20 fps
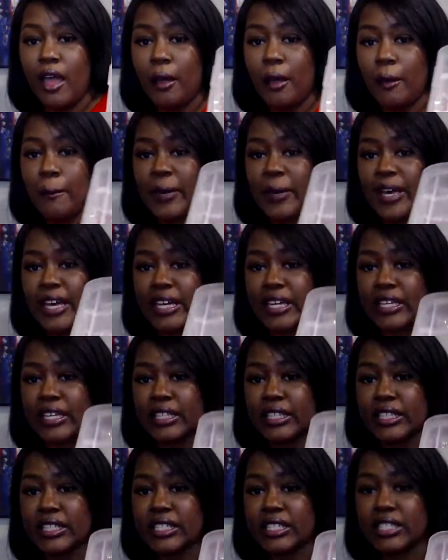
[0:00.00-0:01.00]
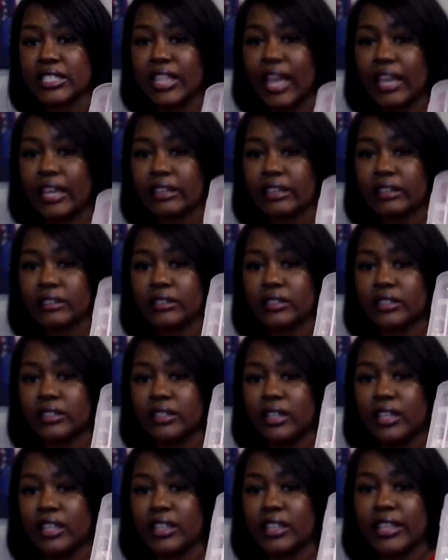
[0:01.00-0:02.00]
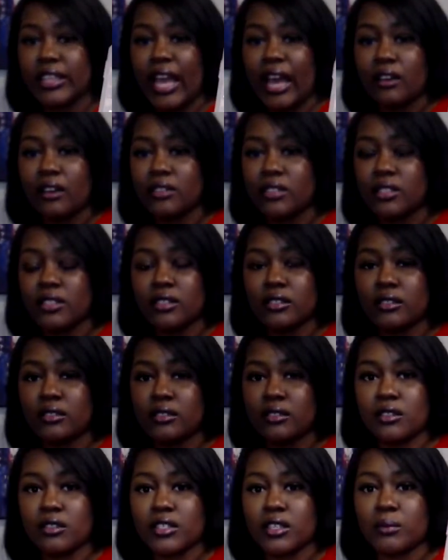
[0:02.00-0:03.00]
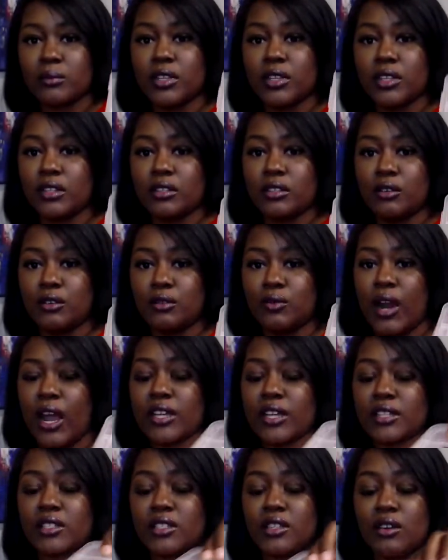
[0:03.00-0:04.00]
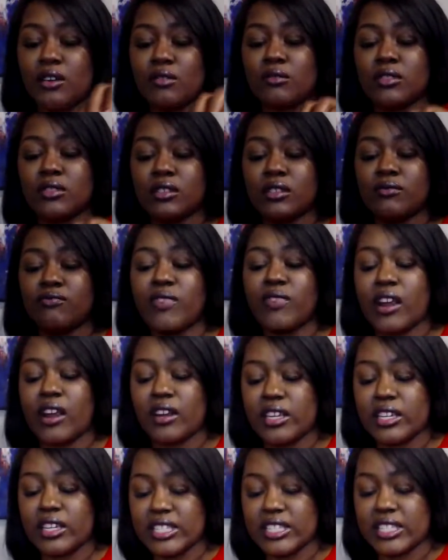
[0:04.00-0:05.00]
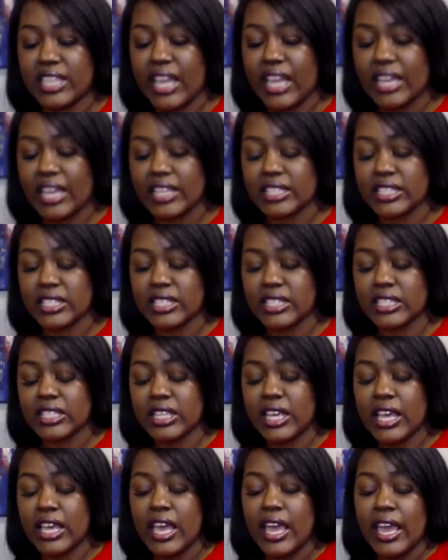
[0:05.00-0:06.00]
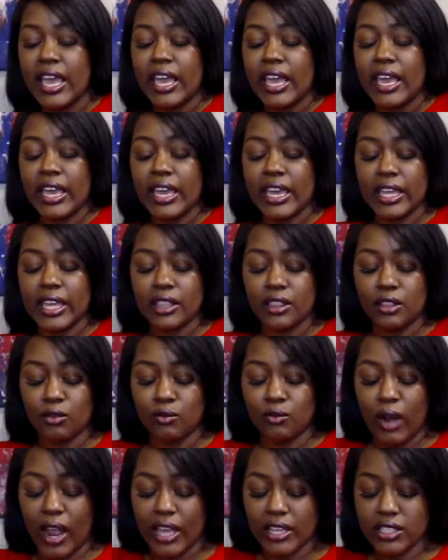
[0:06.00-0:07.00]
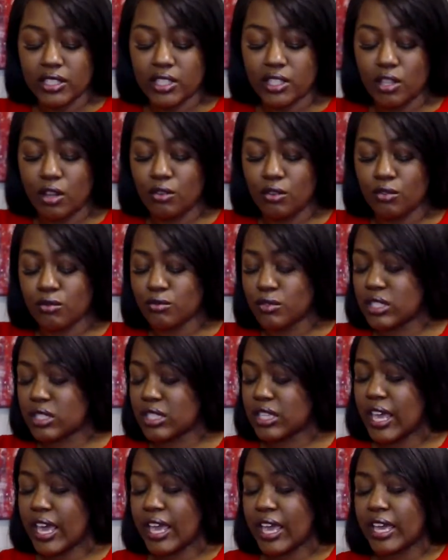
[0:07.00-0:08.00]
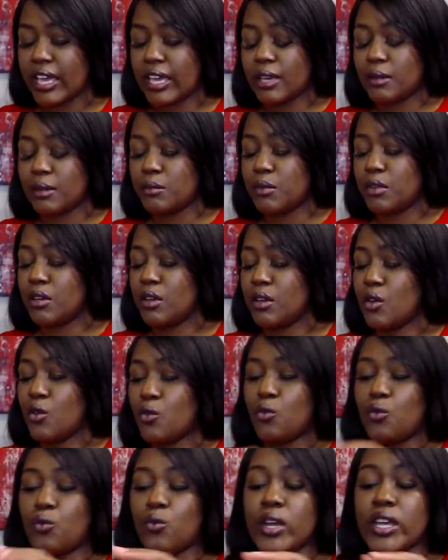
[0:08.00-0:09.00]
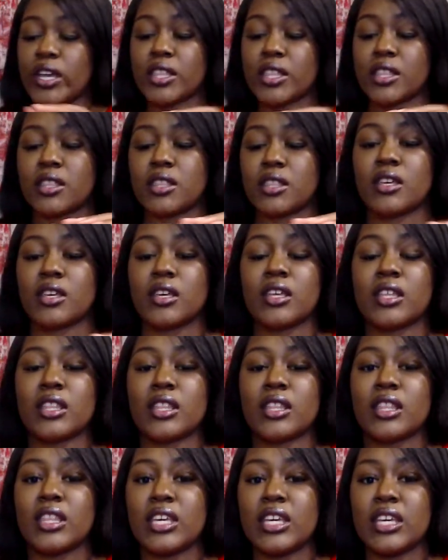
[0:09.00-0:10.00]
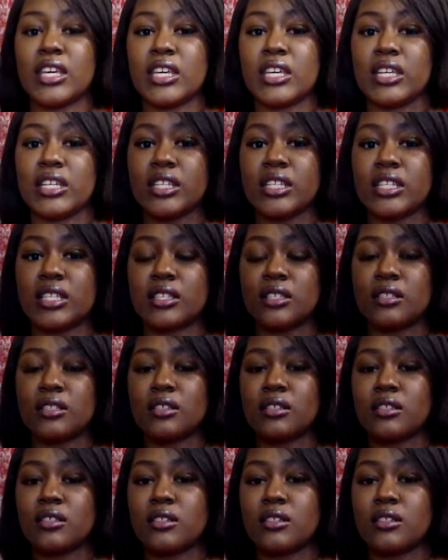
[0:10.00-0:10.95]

But this is like 1,000 or something little rhinestones in varying sizes, and the rhinestones came with these